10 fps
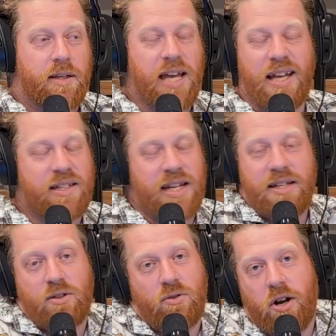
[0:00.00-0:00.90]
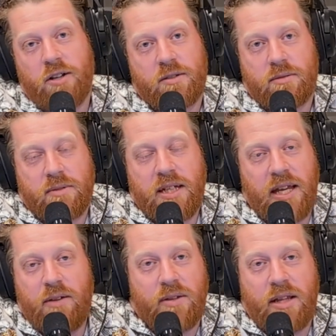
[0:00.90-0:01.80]
Yeah, it's gross.
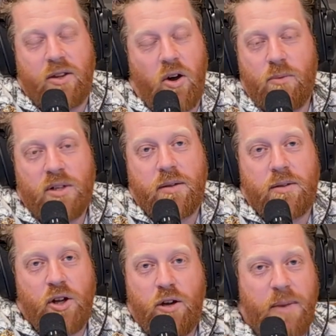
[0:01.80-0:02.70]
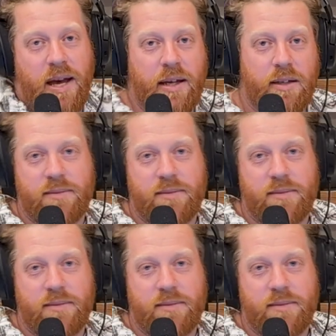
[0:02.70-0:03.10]
The guy was a dirtbag.